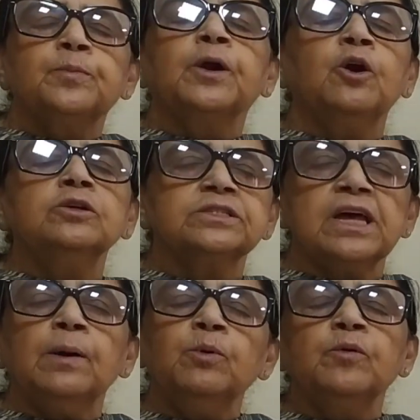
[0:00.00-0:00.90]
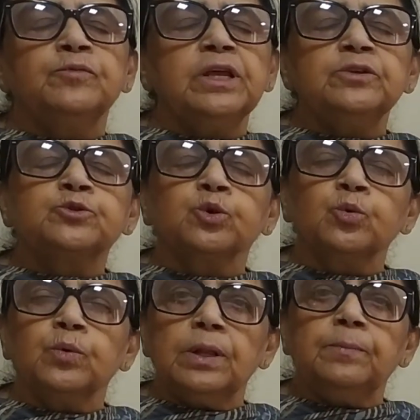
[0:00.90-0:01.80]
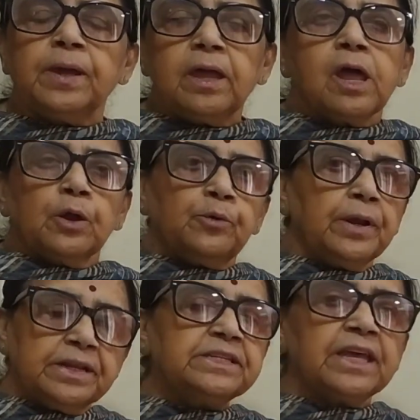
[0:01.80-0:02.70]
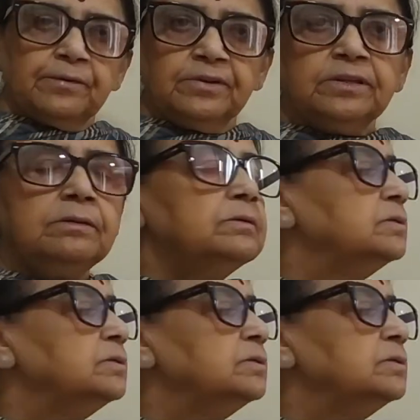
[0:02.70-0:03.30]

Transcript: because sum of these two will be 27.